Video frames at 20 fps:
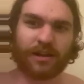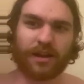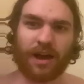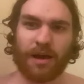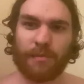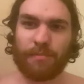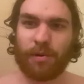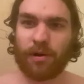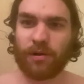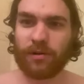
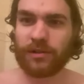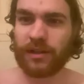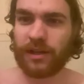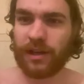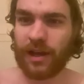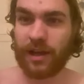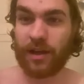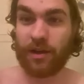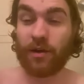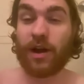cup holder.
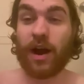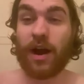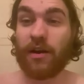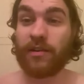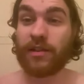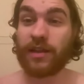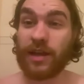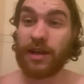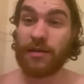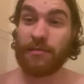Uh, you're
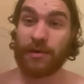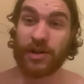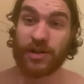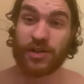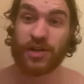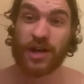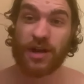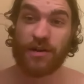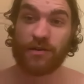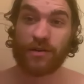currently in my
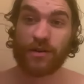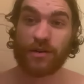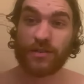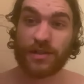shower on